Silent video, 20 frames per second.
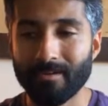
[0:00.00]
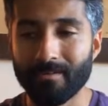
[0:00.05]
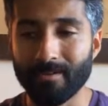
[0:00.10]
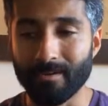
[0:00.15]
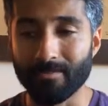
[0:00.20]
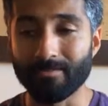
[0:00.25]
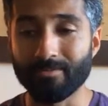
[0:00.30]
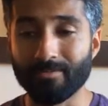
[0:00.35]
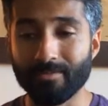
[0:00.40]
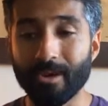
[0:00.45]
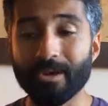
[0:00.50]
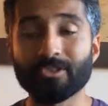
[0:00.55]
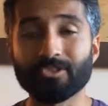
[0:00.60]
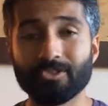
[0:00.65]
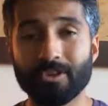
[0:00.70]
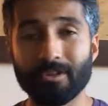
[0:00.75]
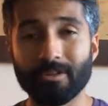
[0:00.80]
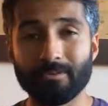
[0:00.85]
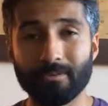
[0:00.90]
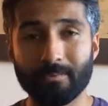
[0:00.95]
when I'm
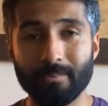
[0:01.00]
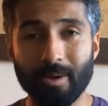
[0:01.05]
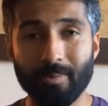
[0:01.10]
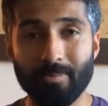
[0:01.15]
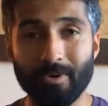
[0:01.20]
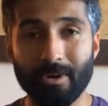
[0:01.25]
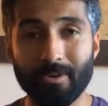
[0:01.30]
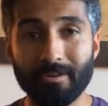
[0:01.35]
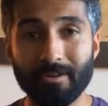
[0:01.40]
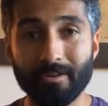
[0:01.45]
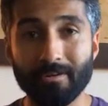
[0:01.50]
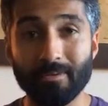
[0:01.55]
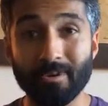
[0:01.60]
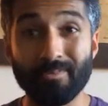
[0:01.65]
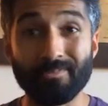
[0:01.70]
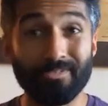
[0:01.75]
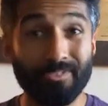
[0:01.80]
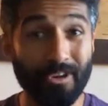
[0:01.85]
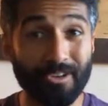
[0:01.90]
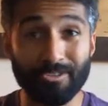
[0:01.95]
frustrated with my partner,
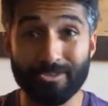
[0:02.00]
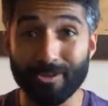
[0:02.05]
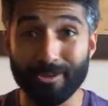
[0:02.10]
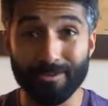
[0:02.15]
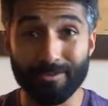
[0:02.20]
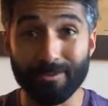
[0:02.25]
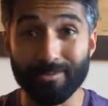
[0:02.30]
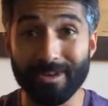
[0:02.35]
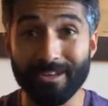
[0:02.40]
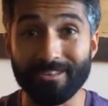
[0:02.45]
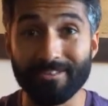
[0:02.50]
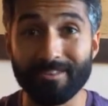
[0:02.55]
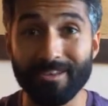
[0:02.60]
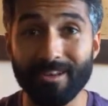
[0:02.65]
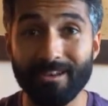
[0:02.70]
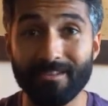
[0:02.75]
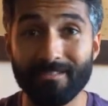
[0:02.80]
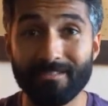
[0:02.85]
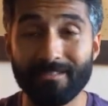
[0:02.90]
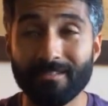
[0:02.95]
when I'm frustrated with
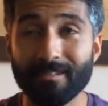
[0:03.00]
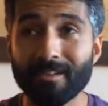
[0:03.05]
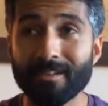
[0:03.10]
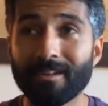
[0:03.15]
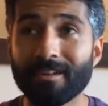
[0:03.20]
myself.